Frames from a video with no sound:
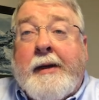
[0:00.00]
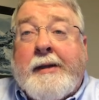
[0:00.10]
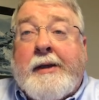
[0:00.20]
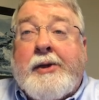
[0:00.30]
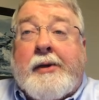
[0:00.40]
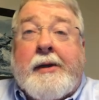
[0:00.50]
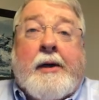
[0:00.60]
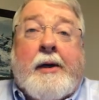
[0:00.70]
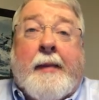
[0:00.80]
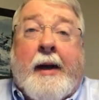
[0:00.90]
Essentially,
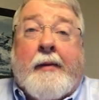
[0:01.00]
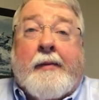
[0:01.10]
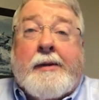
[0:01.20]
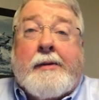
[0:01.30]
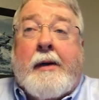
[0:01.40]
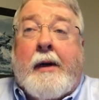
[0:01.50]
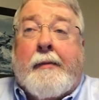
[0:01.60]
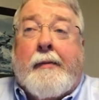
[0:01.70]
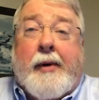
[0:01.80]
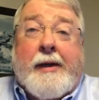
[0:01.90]
the demand was uh,
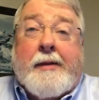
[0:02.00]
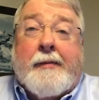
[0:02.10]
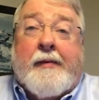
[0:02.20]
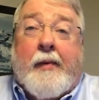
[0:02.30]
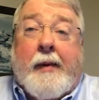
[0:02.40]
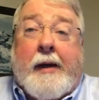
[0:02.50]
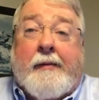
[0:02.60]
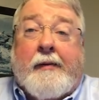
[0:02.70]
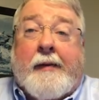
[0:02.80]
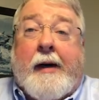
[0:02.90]
present before we could
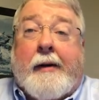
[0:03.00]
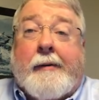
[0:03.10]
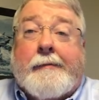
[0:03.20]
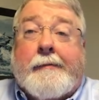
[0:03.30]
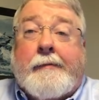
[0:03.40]
even file.